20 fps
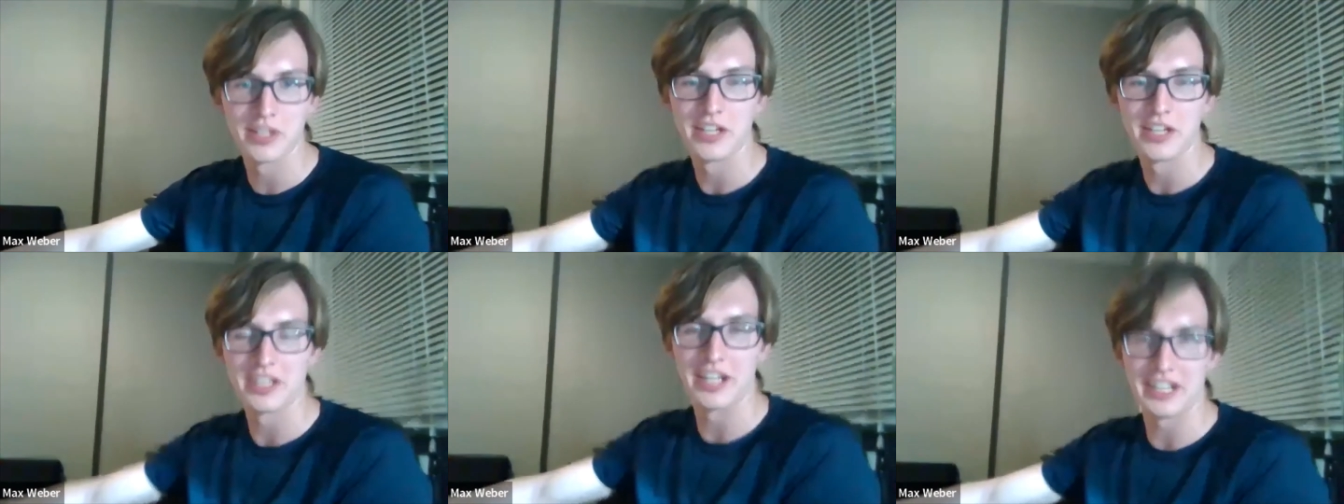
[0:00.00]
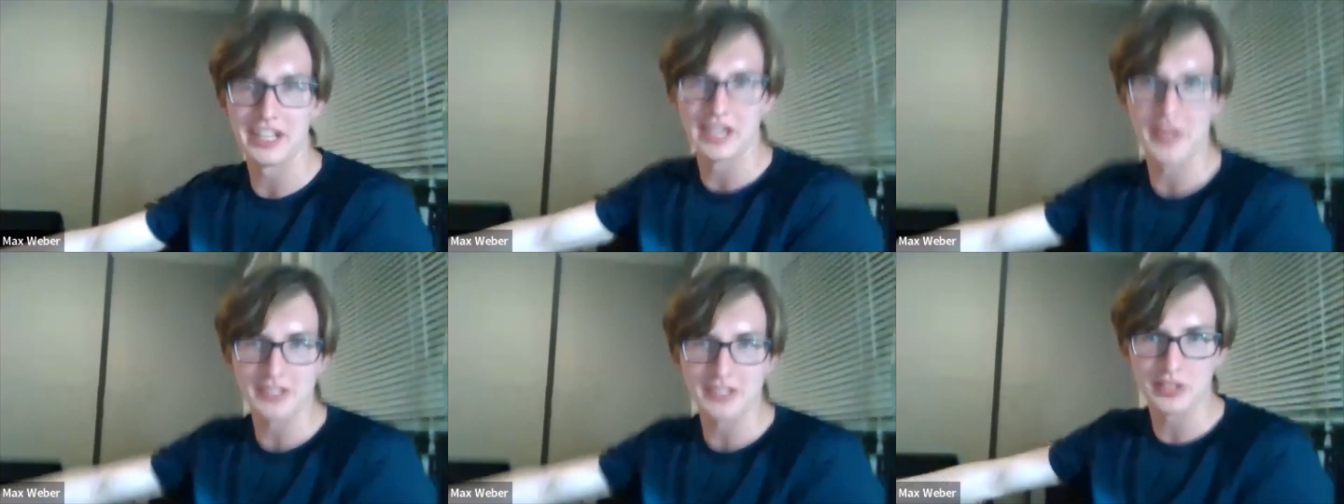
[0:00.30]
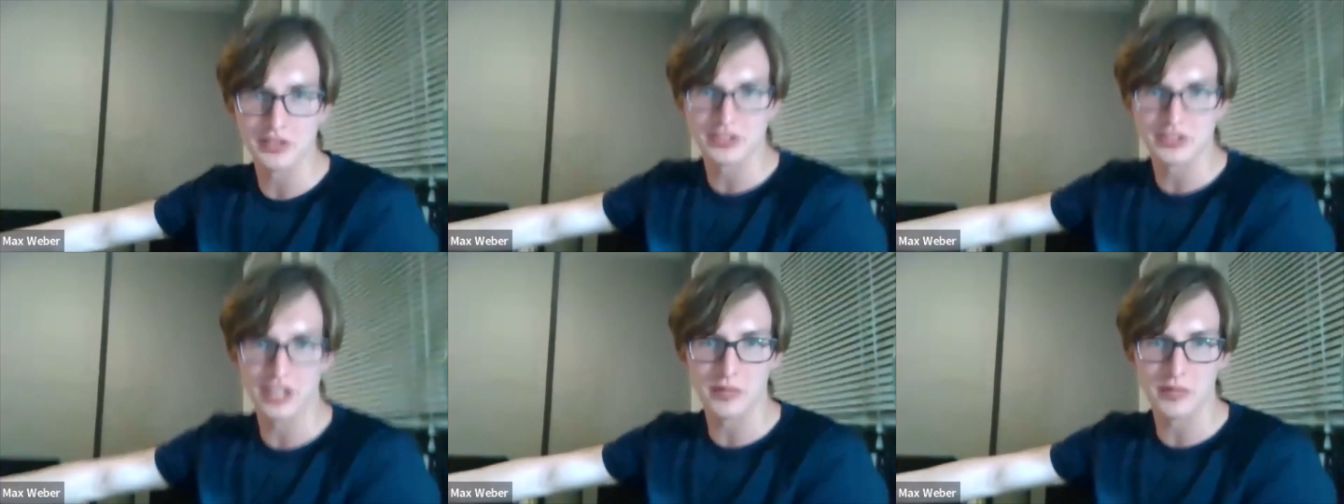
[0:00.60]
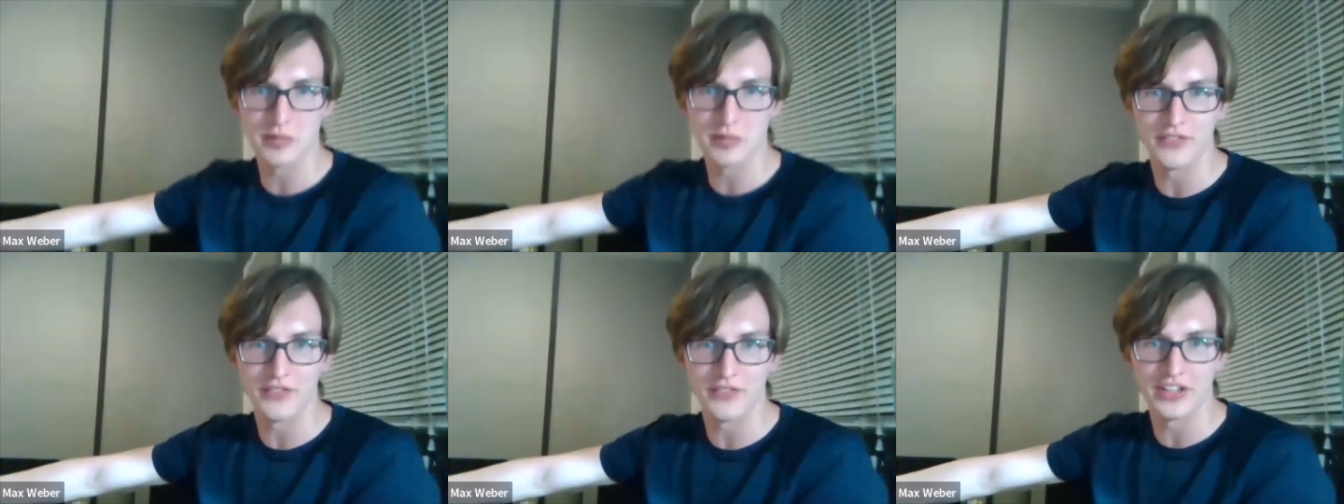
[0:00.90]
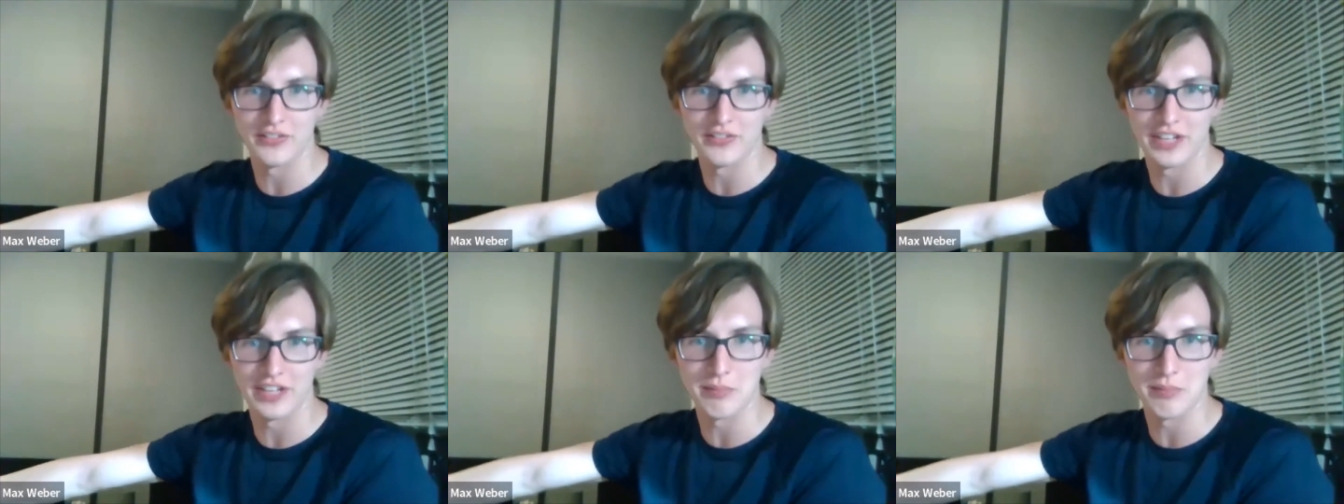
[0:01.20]
Yeah, I can't wait till you tell me you're a fan
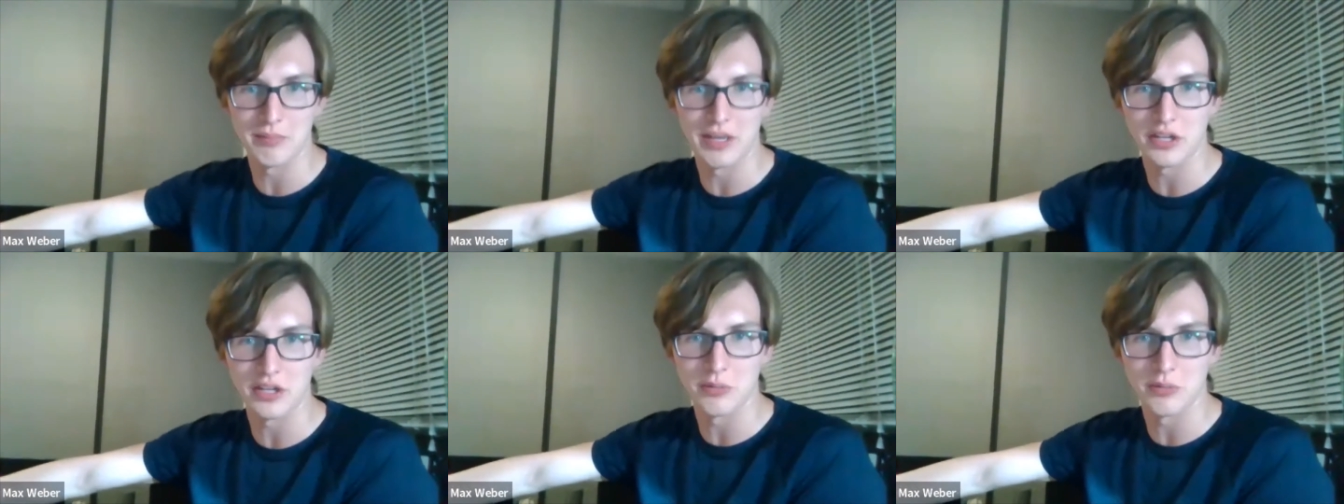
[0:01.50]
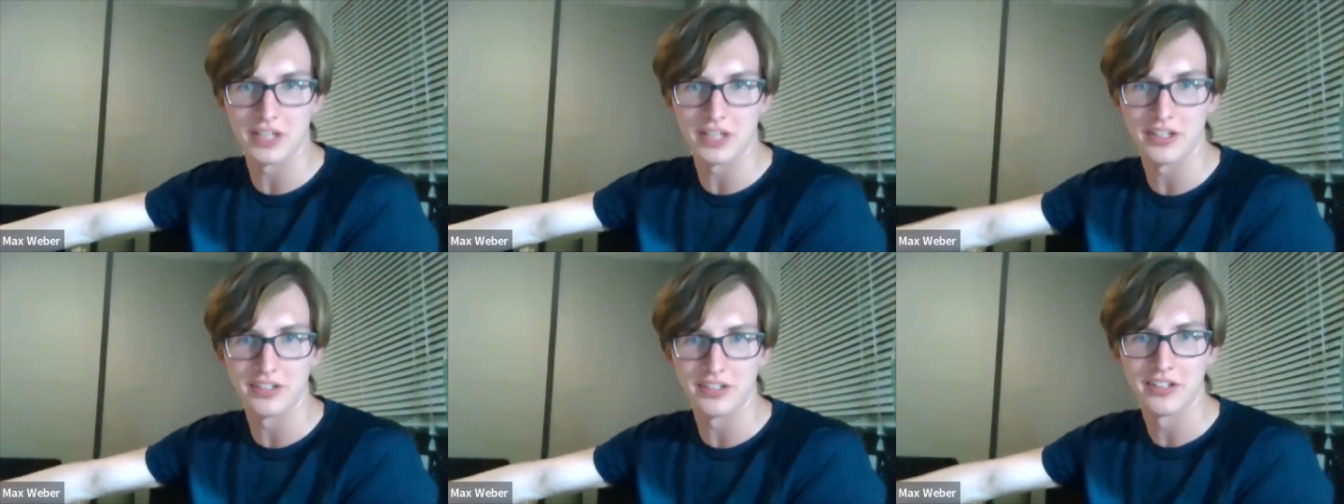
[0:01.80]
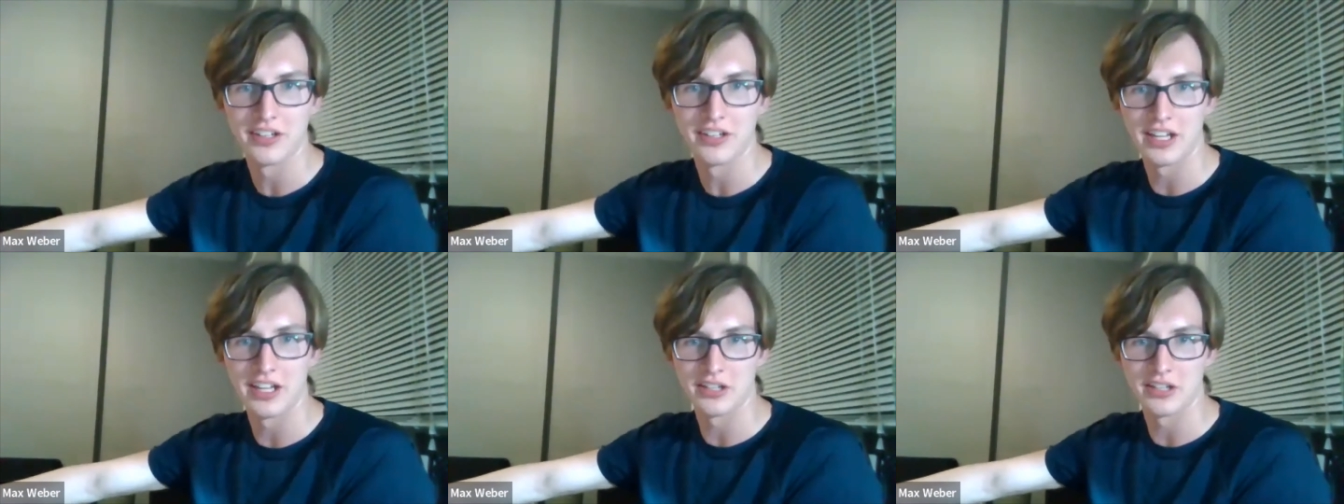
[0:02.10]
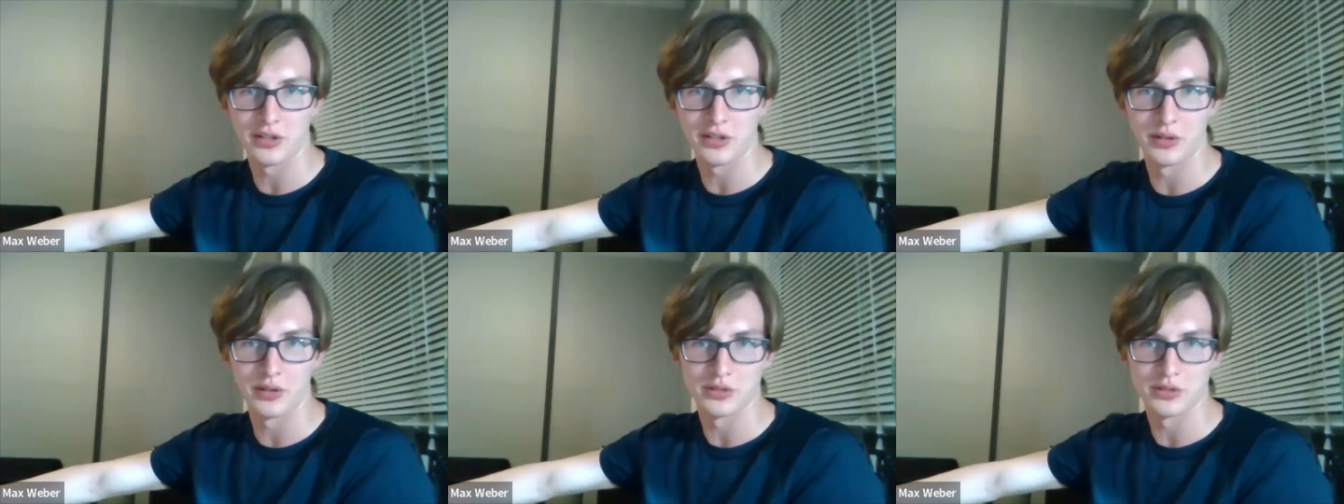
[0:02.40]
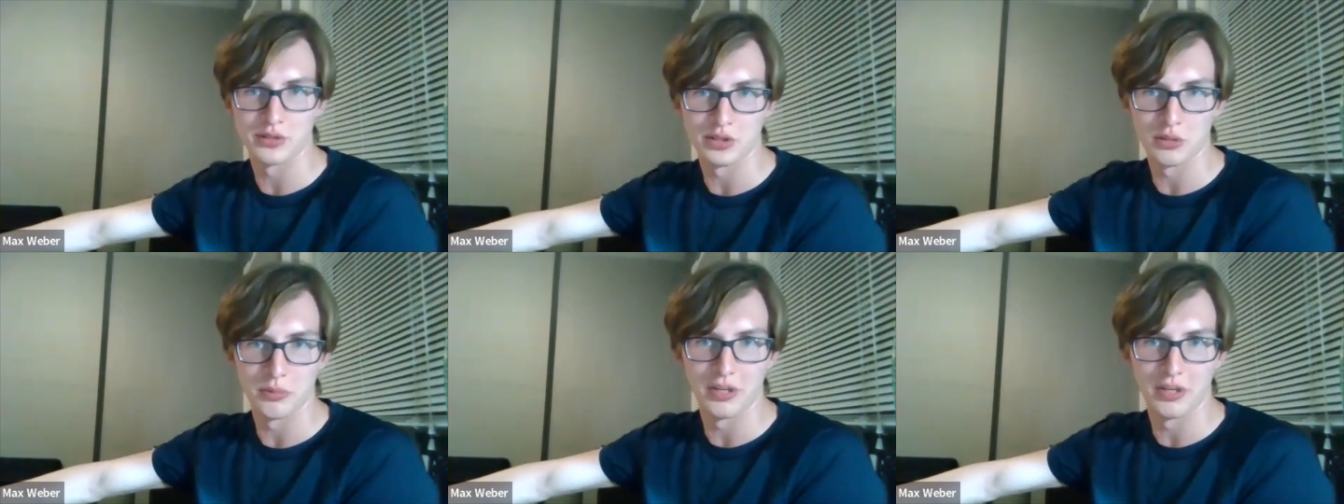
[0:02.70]
of like Megumin and
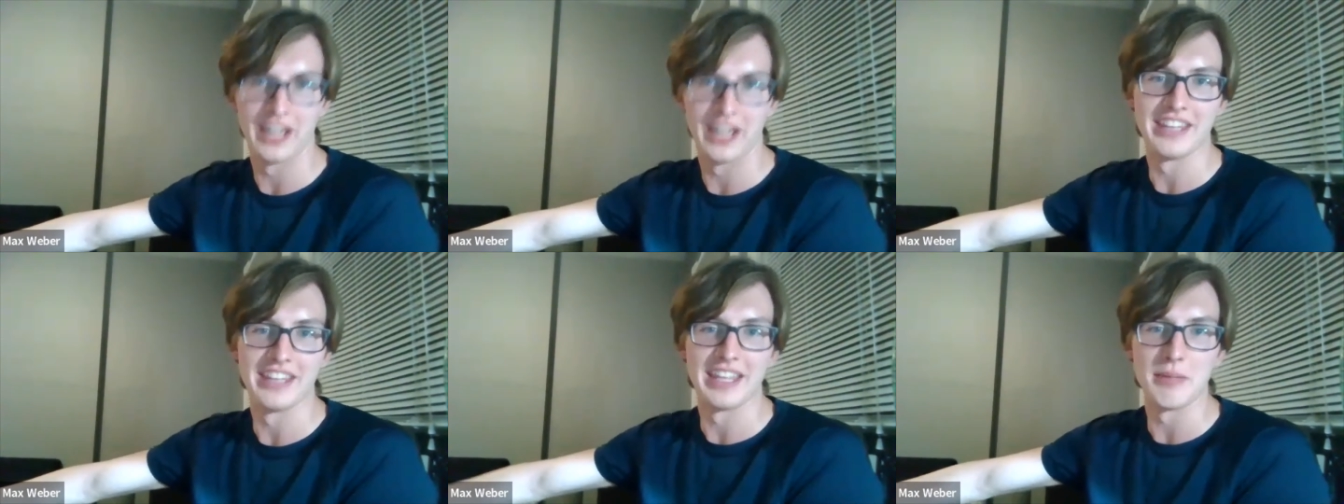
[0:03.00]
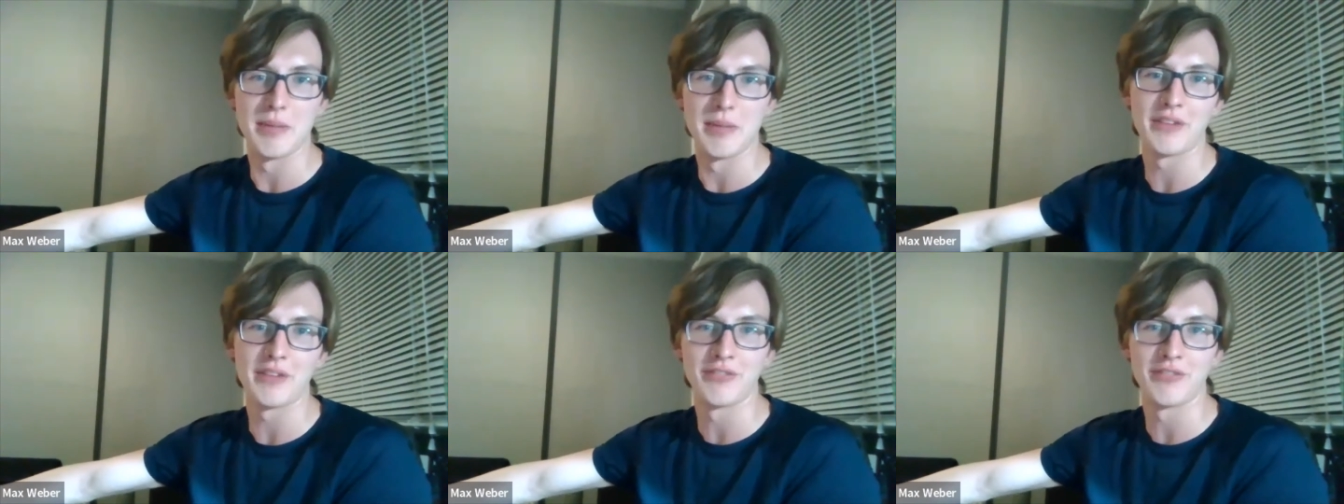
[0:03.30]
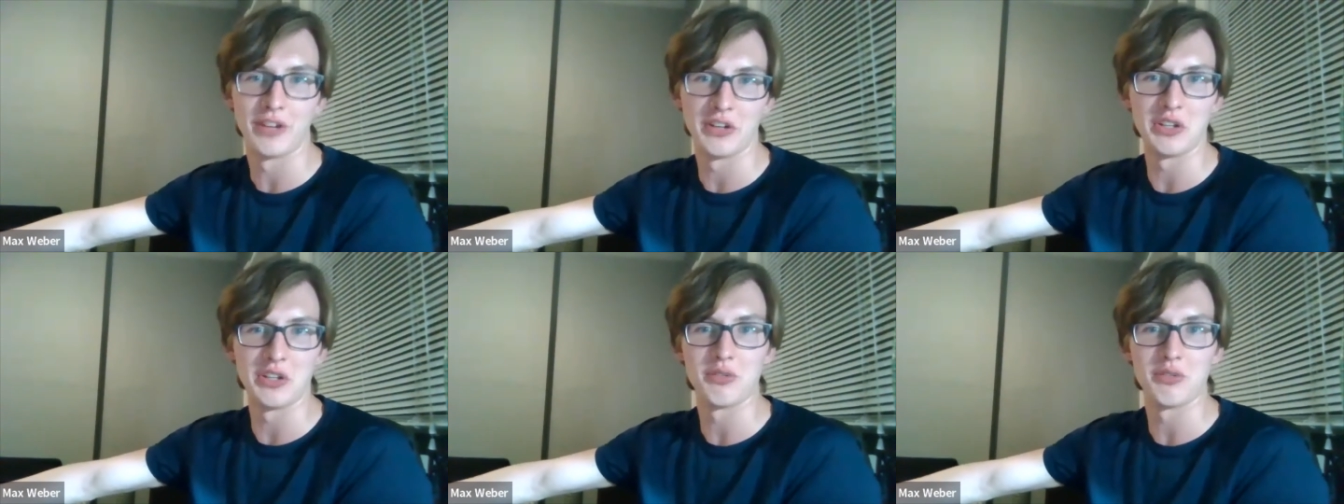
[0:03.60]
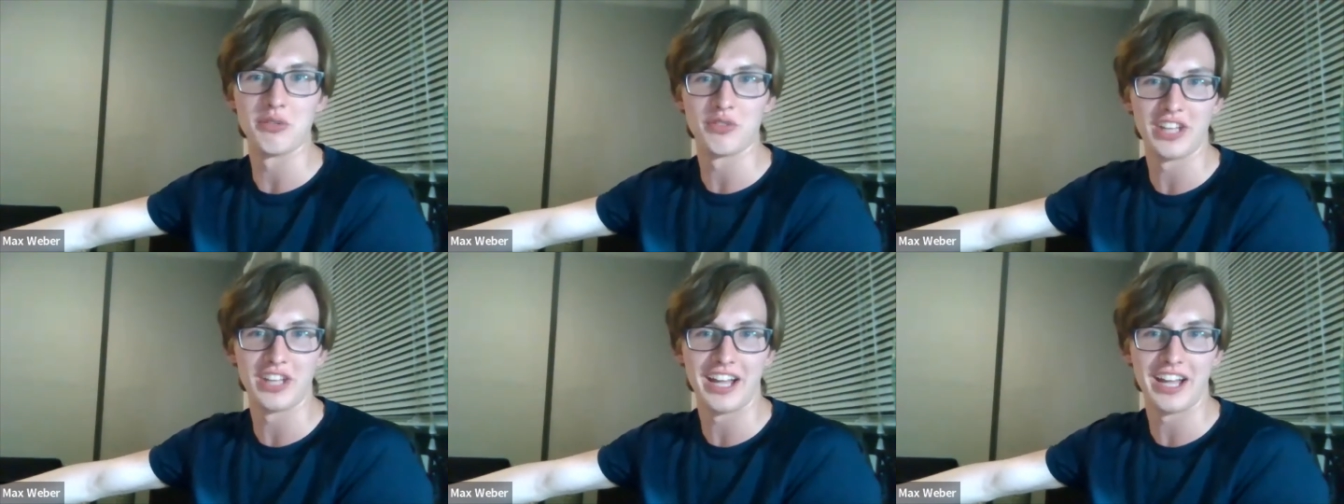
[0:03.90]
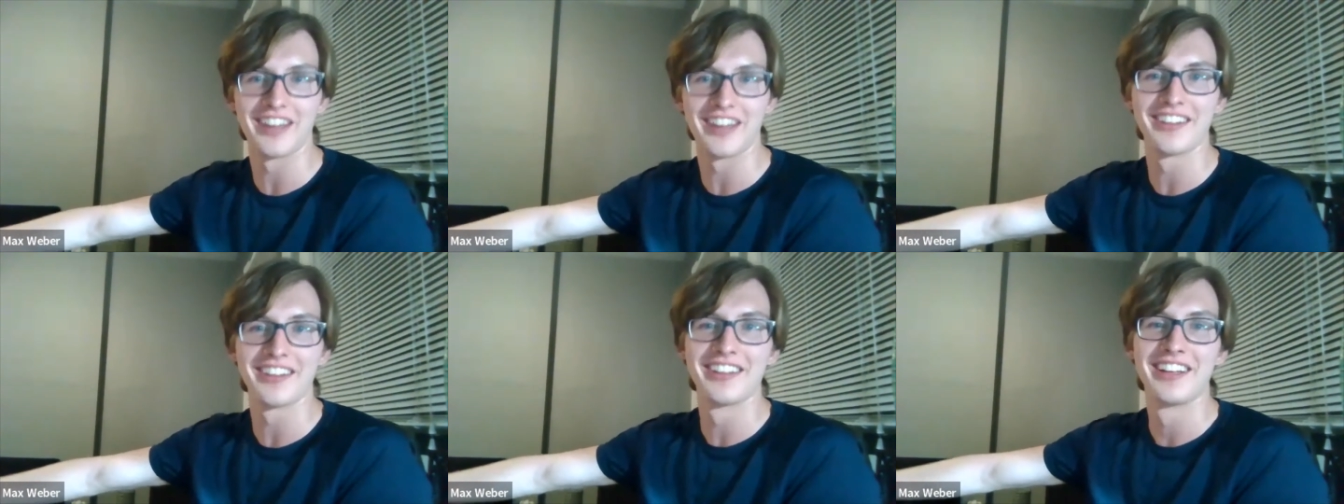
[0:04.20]
Konosuba, and they make fun of you for that.